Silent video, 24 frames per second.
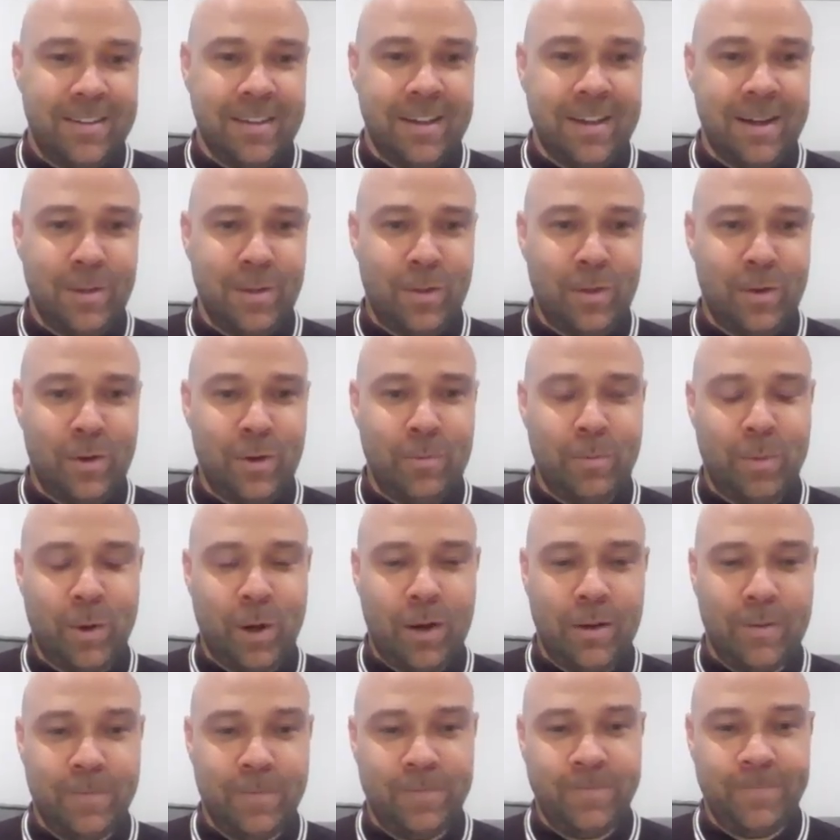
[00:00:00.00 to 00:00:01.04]
to get through it,
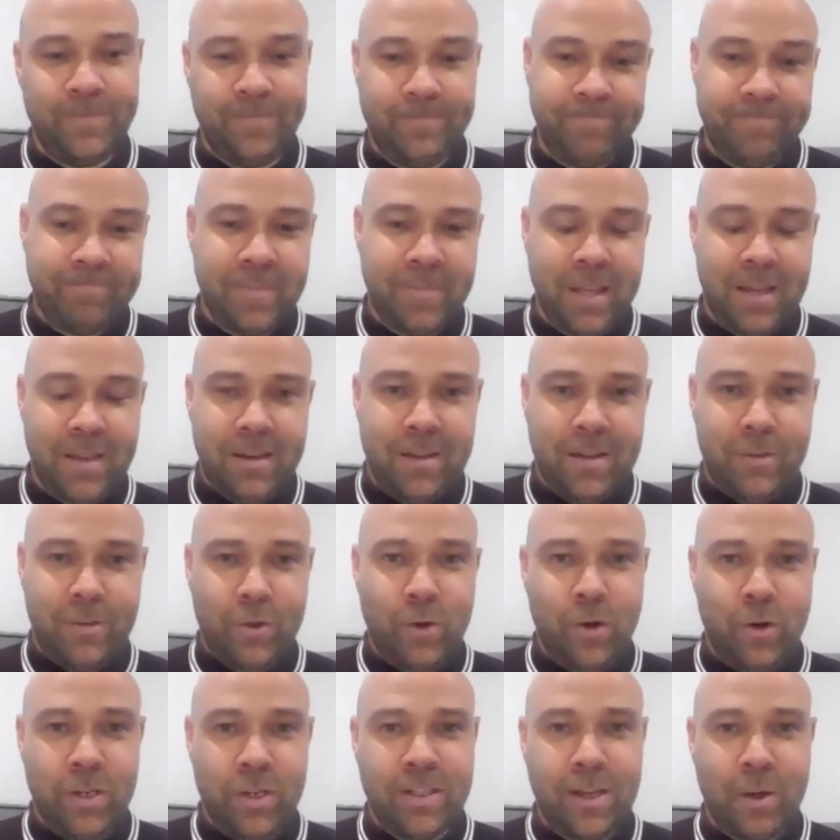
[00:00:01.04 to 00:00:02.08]
but
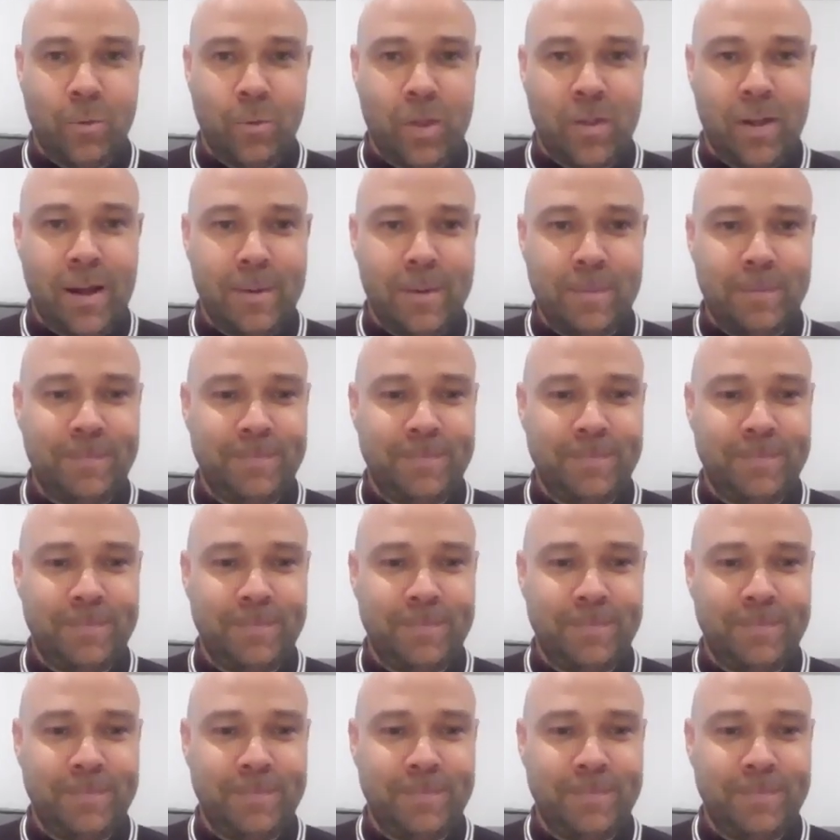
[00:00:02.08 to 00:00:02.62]
got to stick with it.